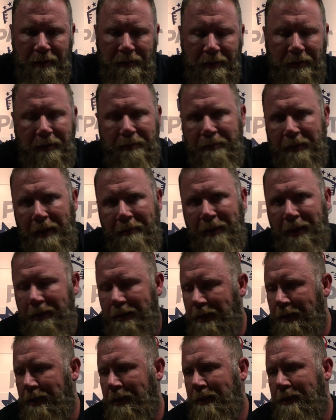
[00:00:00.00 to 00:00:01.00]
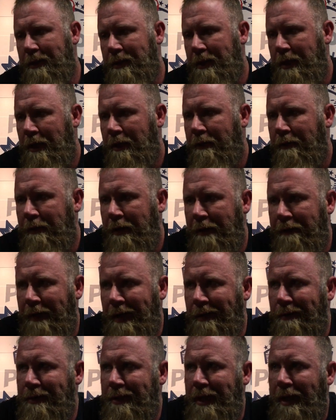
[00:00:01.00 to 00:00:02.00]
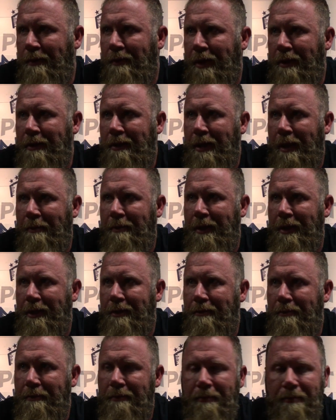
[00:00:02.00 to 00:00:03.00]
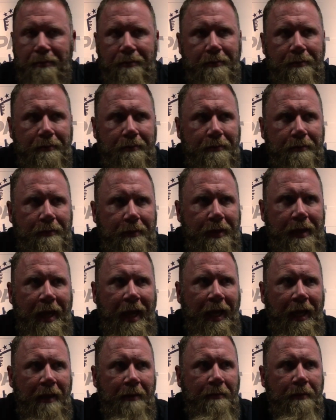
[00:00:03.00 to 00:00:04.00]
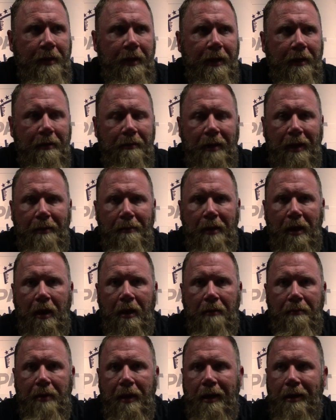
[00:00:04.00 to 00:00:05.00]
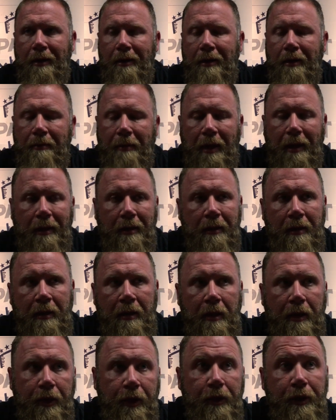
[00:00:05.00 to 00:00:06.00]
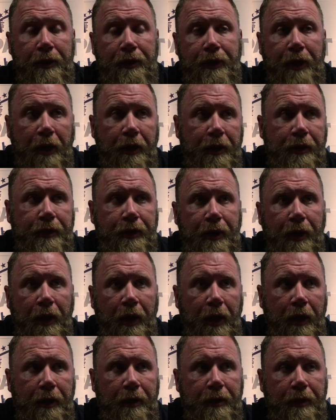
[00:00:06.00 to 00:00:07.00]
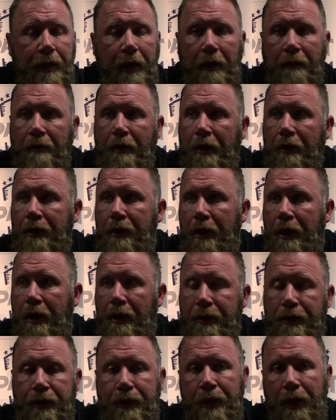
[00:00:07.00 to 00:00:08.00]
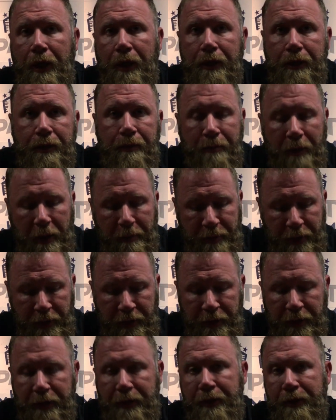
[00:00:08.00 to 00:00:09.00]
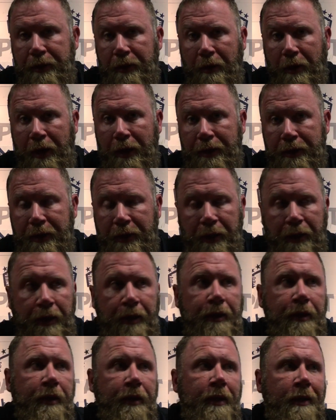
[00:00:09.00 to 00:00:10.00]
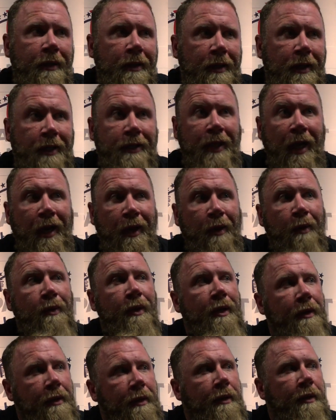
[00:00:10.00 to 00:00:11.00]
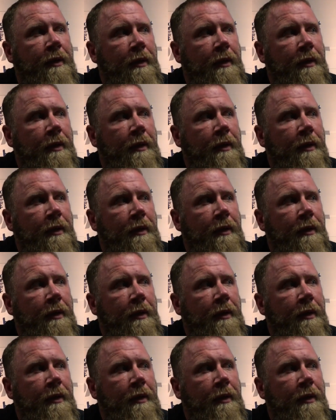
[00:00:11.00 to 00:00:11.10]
well, I mean, goodness, you know, if I don't say one company's name, then everybody would be all butthurt about, you didn't say this gun, every other gun sucks, in my opinion this is the greatest gun because I own it.